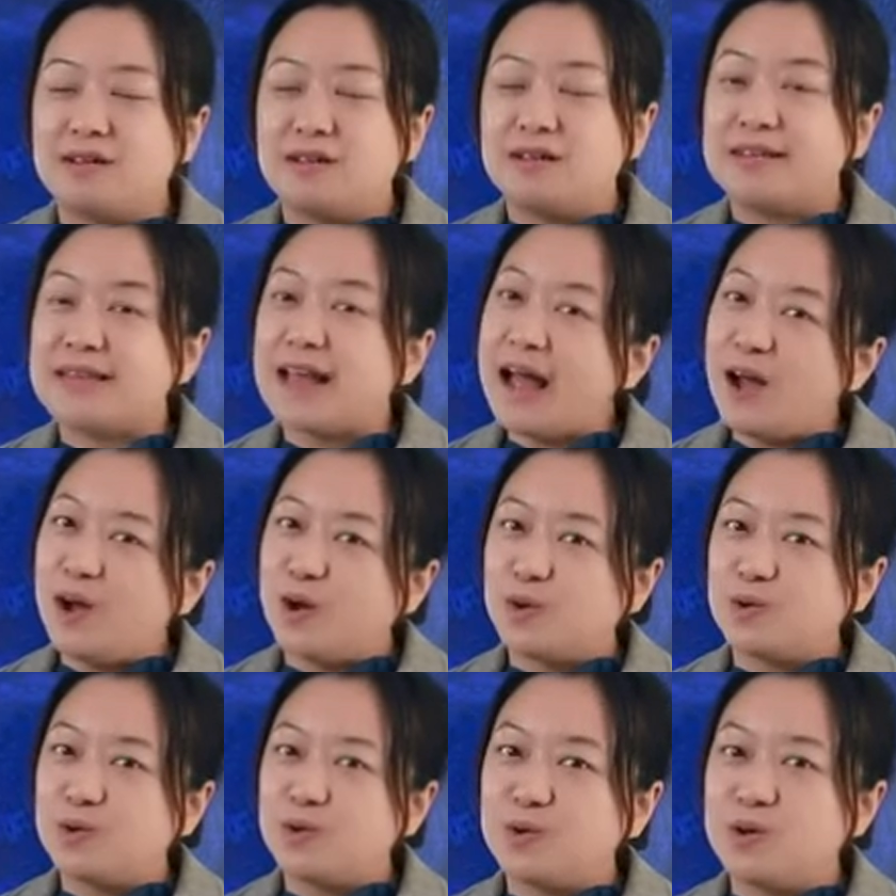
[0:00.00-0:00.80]

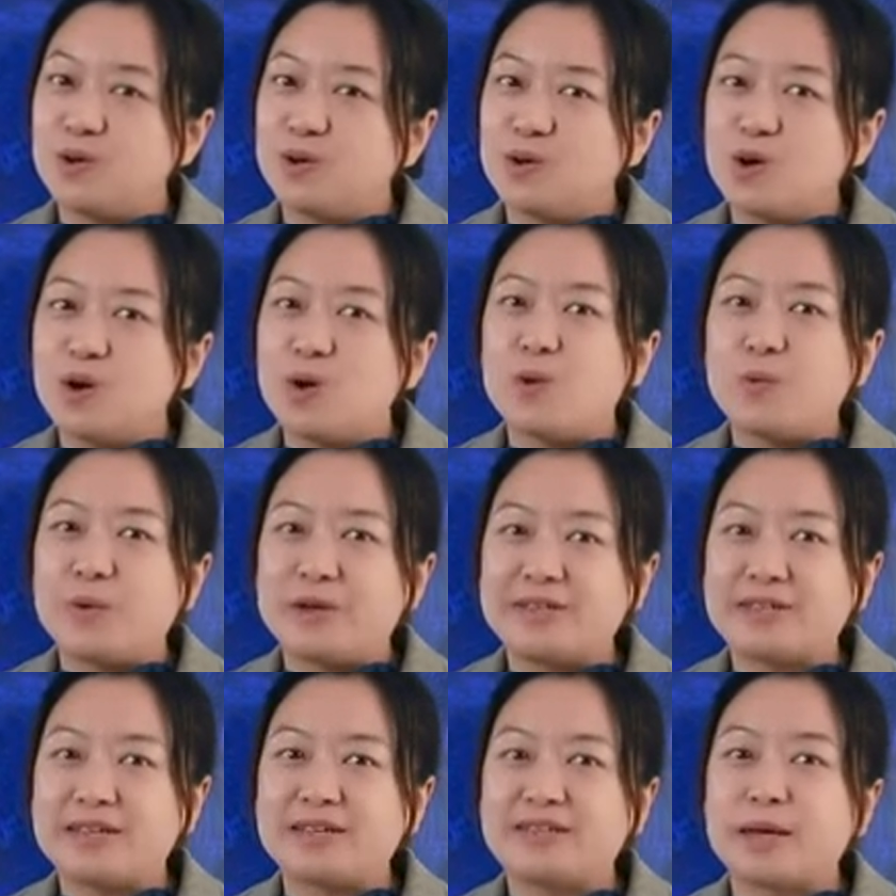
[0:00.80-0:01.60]
Now, we
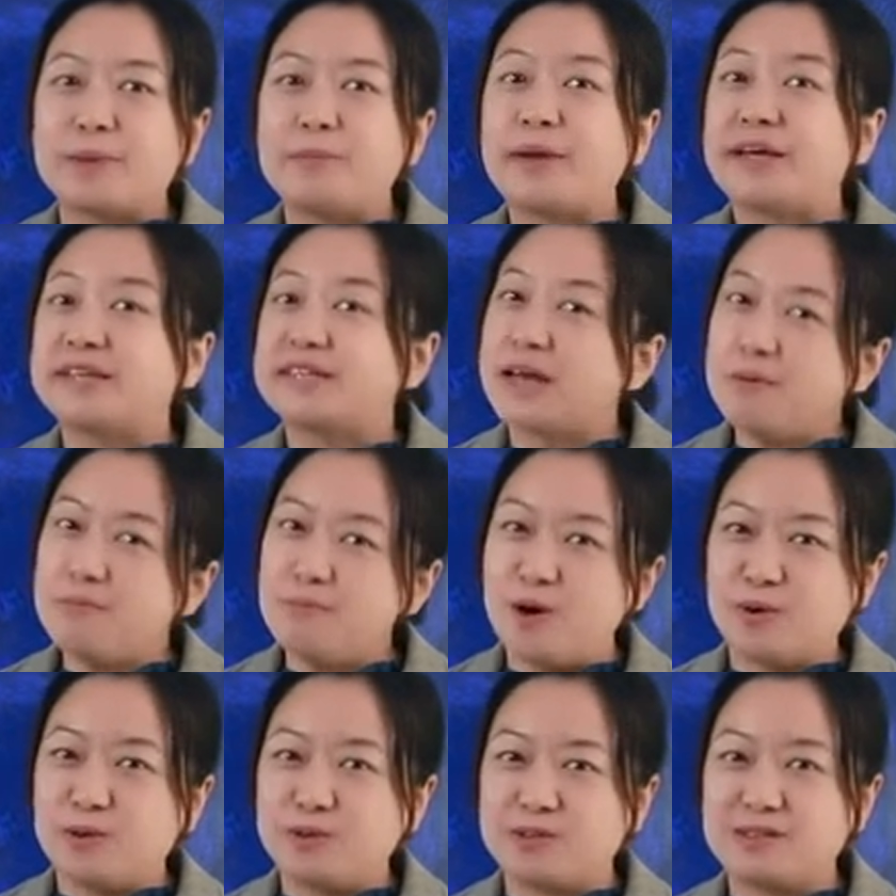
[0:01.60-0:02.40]
see some
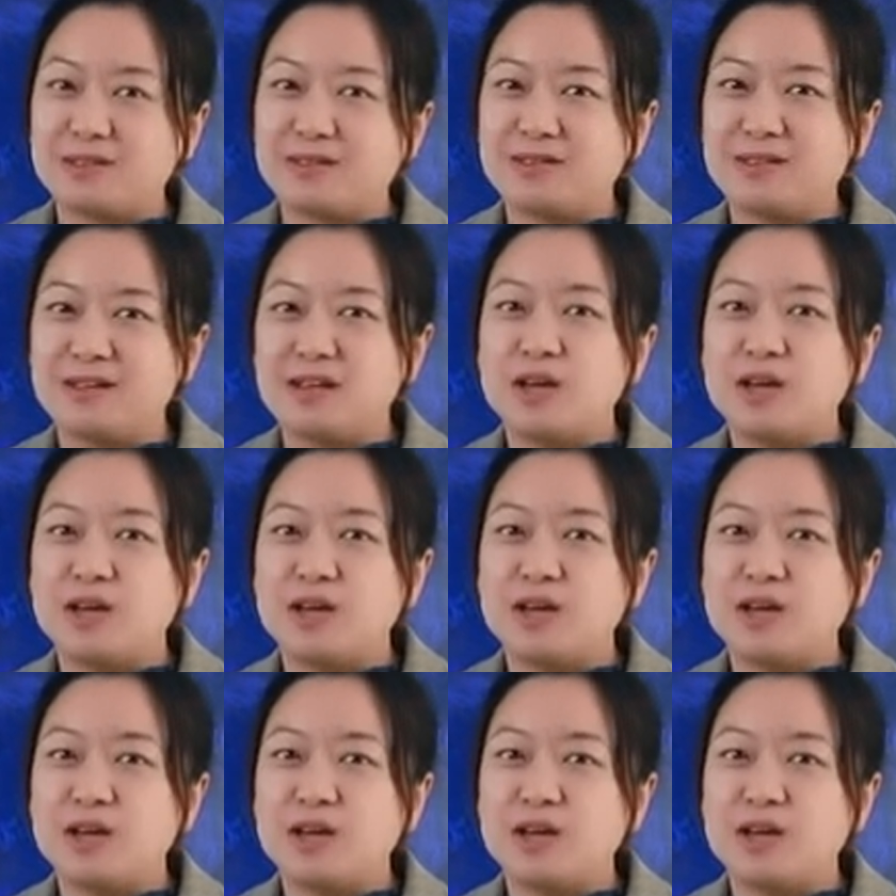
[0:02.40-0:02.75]
examples